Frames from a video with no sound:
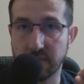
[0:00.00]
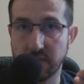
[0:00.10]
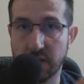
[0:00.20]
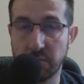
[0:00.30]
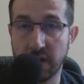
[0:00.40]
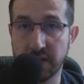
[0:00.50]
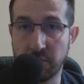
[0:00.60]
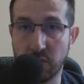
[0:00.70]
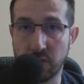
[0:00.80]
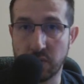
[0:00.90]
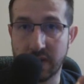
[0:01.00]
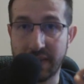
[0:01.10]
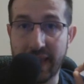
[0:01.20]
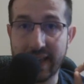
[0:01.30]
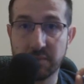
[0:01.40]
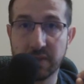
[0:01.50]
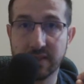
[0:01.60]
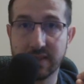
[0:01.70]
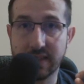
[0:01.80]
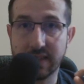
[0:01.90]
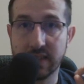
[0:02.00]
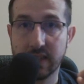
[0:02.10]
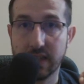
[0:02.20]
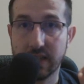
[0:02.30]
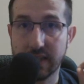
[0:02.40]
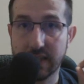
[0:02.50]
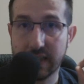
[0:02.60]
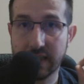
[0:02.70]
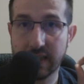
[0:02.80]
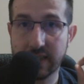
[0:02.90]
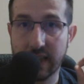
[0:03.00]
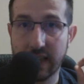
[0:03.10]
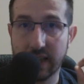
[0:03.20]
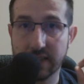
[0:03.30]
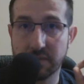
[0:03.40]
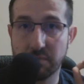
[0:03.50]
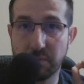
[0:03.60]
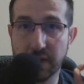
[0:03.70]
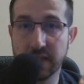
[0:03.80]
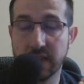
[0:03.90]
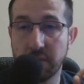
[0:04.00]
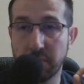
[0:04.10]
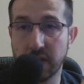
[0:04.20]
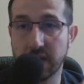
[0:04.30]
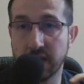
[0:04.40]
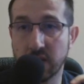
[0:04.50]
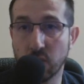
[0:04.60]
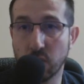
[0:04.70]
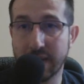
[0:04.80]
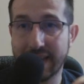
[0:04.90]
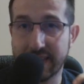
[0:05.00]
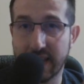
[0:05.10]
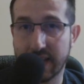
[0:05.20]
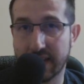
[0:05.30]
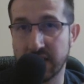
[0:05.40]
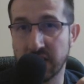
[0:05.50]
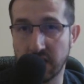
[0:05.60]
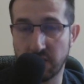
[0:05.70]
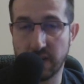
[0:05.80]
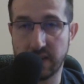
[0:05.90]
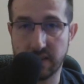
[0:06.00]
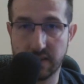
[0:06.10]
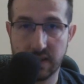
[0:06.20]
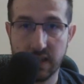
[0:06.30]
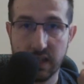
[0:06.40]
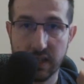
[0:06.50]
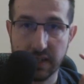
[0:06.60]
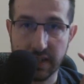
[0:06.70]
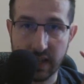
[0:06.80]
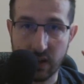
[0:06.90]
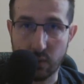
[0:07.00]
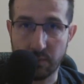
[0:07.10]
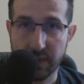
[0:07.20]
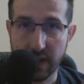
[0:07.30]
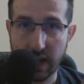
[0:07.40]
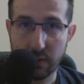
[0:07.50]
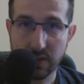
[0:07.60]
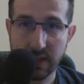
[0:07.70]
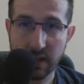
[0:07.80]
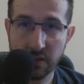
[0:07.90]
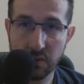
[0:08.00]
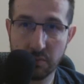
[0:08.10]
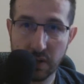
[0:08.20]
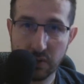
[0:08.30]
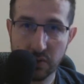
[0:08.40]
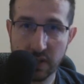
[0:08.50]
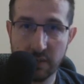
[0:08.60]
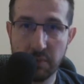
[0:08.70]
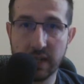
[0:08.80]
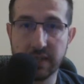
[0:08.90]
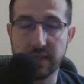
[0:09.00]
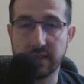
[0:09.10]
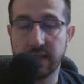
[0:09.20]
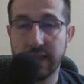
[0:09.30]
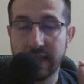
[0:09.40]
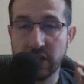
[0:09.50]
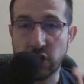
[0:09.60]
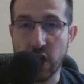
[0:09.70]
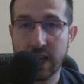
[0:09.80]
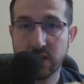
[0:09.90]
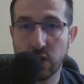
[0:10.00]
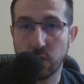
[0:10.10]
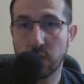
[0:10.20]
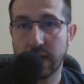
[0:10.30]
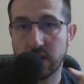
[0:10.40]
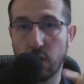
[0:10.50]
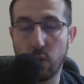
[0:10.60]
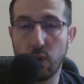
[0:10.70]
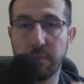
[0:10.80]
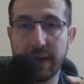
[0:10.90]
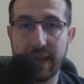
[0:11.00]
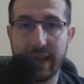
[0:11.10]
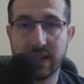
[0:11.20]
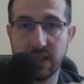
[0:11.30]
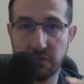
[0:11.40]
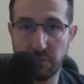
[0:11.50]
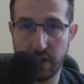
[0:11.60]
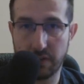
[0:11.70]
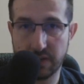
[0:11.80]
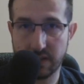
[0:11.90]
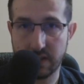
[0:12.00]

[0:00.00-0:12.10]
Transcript: ability bonus. That means that it has pretty good attack and defense. Now, I was telling you about unique abilities. Just look at all my active buffs.